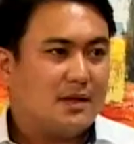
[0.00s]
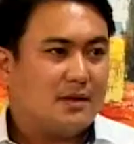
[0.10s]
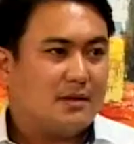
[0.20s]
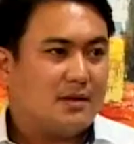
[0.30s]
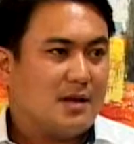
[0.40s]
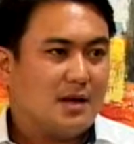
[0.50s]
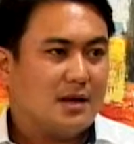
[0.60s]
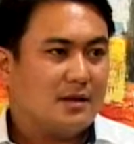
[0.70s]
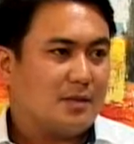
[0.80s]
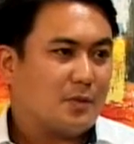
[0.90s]
that they
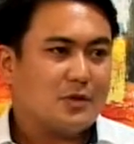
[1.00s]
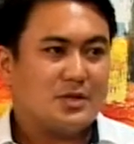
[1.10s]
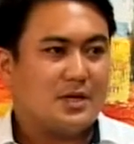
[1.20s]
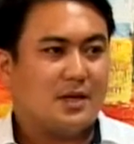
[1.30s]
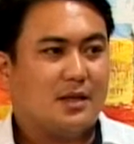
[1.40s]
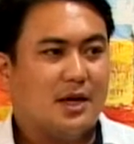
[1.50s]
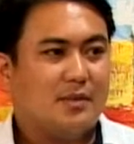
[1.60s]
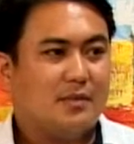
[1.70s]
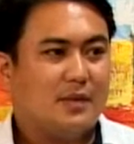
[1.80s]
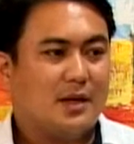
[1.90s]
can approach us
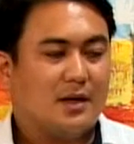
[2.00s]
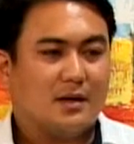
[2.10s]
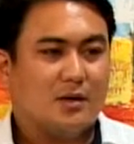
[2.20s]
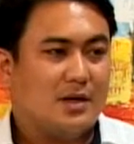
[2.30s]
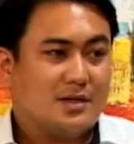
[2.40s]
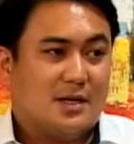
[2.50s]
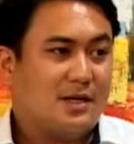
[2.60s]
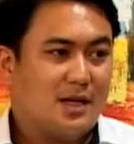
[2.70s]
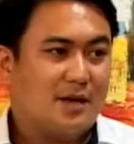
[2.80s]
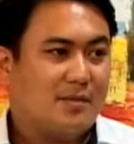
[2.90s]
anytime, they can call us
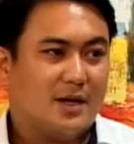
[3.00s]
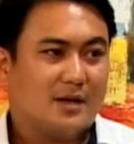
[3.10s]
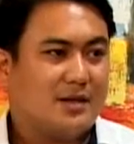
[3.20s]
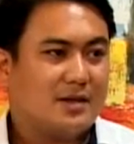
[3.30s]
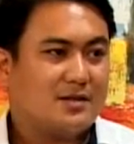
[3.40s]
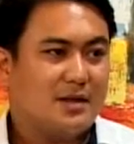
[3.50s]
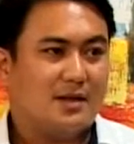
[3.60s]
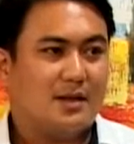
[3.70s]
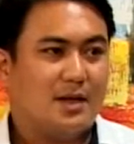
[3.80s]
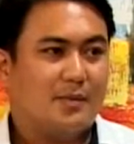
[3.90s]
anytime, they can text
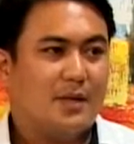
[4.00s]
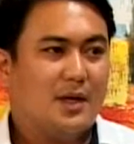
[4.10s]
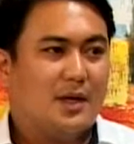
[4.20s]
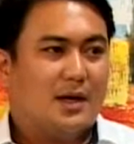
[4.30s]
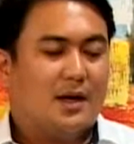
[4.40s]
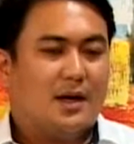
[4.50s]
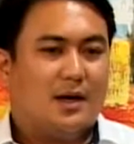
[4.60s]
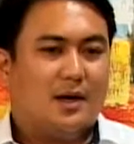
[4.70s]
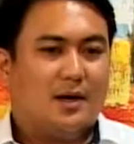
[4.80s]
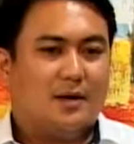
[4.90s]
anytime.
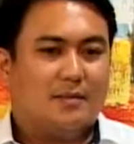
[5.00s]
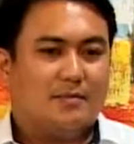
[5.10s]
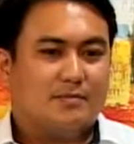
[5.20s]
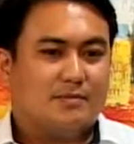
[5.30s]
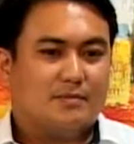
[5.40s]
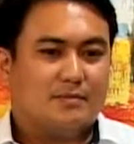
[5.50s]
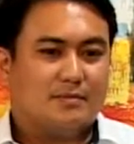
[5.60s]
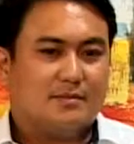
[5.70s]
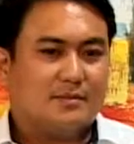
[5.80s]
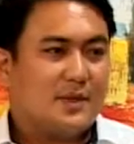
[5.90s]
Um,
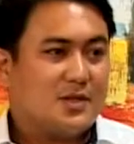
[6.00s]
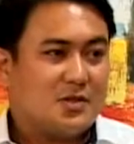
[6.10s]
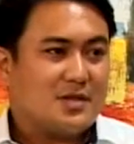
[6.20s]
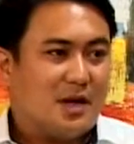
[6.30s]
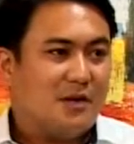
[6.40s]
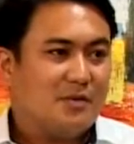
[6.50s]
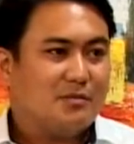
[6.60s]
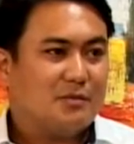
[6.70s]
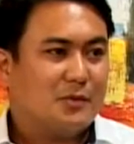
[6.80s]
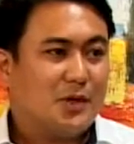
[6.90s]
that's just how
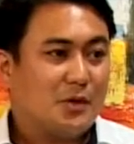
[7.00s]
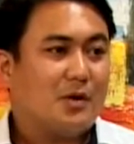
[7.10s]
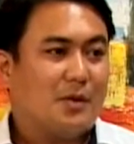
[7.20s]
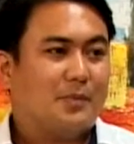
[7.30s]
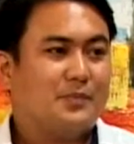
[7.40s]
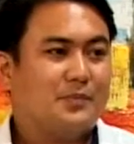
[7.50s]
we grew up.